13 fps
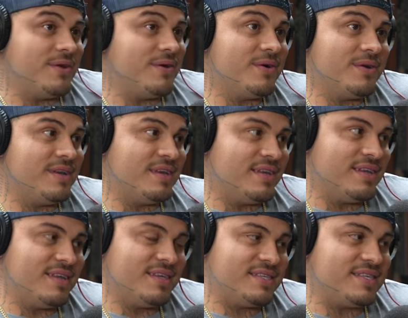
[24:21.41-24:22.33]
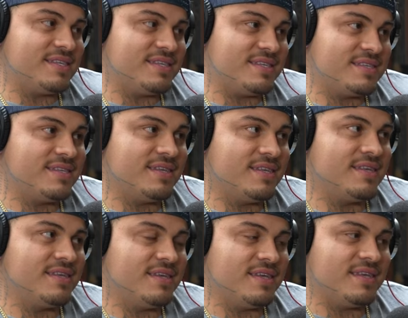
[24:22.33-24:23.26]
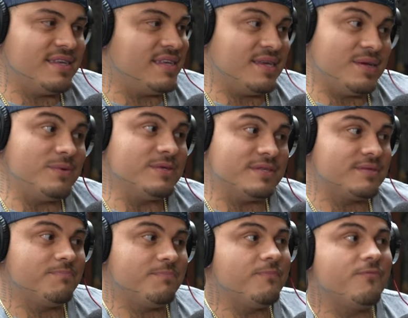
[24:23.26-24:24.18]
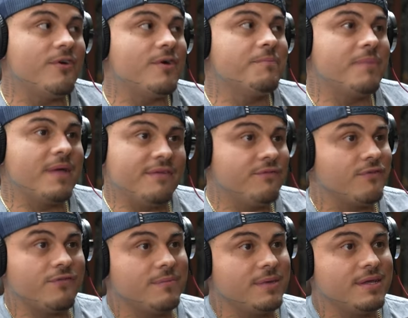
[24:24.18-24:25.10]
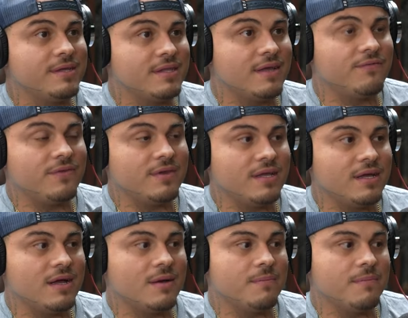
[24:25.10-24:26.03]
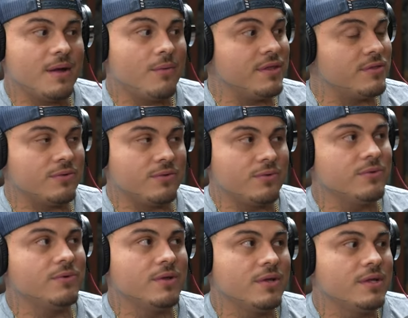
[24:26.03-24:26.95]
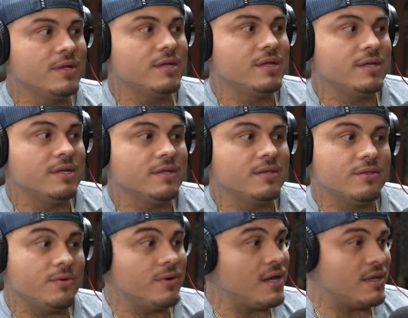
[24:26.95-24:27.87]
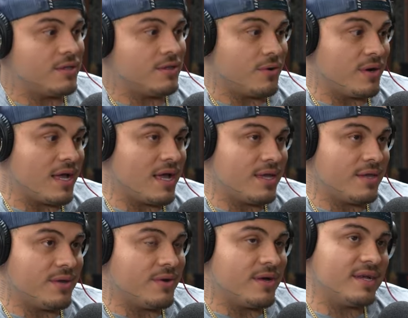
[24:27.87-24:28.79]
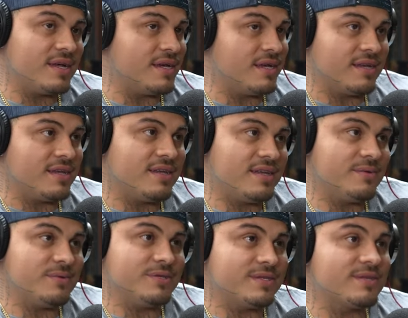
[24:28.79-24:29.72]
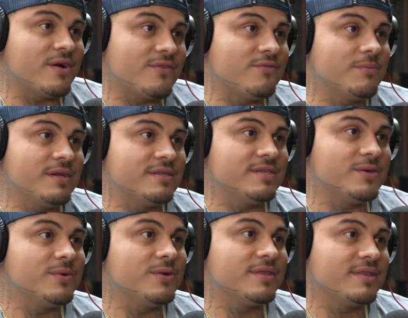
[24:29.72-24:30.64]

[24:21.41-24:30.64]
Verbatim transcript: You know, and it's just it, was very painful for me. Definitely, um, I went through through a lot. Through a lot, you know, I couldn't. It was just hard for me to deal with.